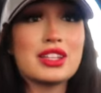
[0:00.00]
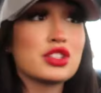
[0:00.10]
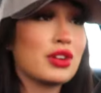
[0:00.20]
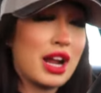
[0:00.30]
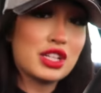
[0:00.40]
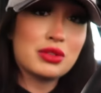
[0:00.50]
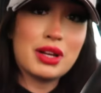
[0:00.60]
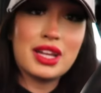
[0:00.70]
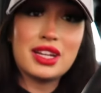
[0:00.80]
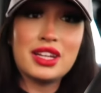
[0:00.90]
that's
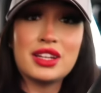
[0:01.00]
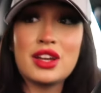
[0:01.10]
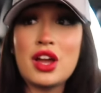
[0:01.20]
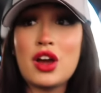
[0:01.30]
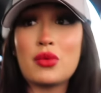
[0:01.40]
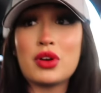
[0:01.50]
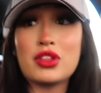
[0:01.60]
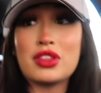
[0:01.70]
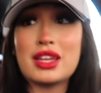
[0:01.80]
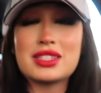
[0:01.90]
graduating,
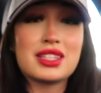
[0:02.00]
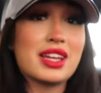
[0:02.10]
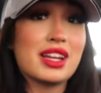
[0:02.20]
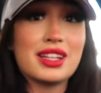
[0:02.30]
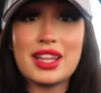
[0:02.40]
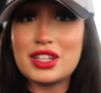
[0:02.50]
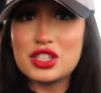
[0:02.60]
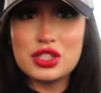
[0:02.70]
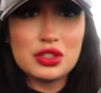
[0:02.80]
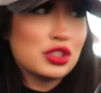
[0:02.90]
whether that's getting that
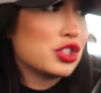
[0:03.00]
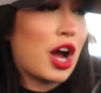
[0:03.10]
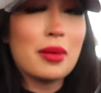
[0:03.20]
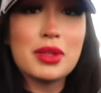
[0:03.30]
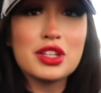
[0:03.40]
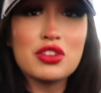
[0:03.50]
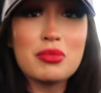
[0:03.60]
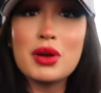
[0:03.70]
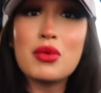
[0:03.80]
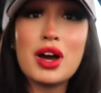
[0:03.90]
job that
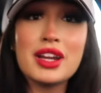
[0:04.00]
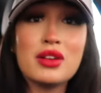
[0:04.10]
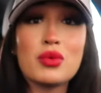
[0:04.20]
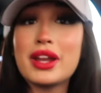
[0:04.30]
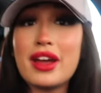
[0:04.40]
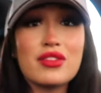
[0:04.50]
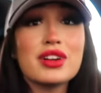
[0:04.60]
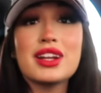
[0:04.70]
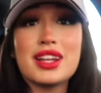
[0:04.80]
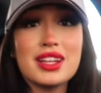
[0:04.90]
you've been wanting,
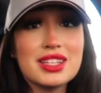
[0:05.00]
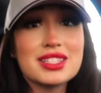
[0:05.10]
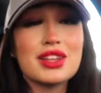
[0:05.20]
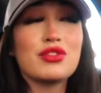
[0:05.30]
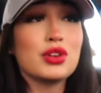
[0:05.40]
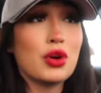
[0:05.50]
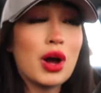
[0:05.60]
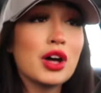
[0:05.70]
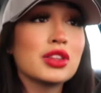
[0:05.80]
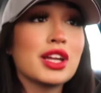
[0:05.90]
whatever it is, if you go
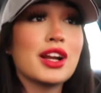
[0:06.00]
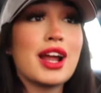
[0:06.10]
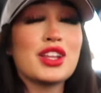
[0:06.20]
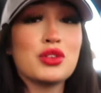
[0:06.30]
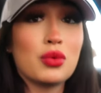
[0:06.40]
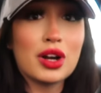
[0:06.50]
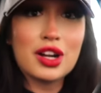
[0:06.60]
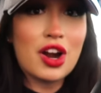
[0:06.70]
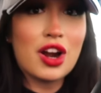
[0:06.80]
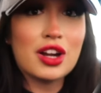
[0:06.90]
out there and you
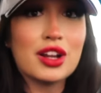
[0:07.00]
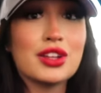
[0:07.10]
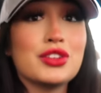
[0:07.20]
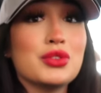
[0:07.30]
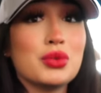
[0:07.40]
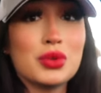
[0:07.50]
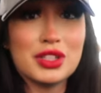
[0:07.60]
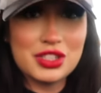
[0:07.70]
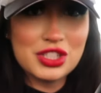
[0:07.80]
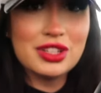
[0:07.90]
work hard, you
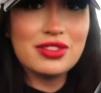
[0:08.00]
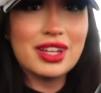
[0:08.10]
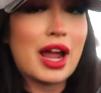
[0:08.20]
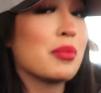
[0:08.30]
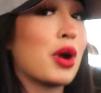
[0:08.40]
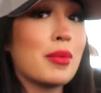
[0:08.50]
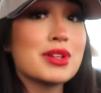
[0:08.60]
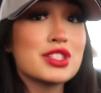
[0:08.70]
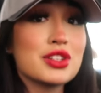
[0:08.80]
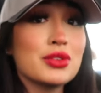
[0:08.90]
will achieve it, I
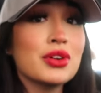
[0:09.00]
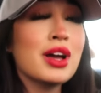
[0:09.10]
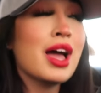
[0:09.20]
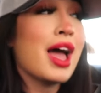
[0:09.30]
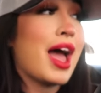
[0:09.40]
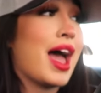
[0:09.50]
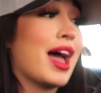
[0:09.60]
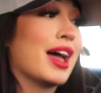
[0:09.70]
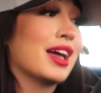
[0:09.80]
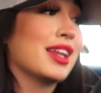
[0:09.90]
promise you.
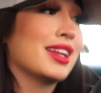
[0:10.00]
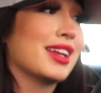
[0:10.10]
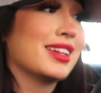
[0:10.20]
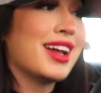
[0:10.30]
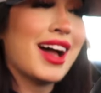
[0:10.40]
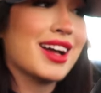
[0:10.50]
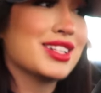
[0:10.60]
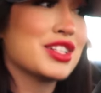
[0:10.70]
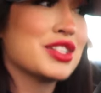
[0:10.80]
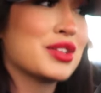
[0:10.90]
And yeah, I
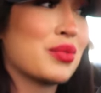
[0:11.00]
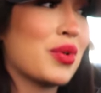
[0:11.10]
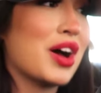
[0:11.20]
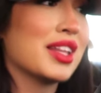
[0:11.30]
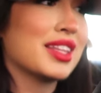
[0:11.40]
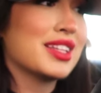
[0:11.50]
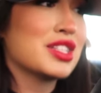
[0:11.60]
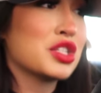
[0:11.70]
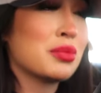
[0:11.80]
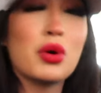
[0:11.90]
just want
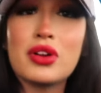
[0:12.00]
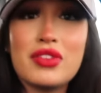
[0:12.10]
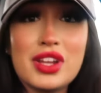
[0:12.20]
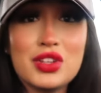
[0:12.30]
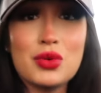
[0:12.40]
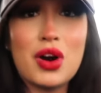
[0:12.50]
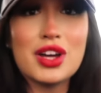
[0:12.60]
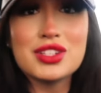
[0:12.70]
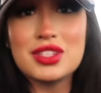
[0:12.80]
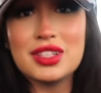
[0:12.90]
this to motivate you
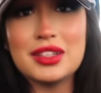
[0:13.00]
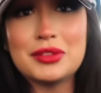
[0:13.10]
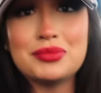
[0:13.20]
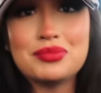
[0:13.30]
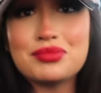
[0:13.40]
all to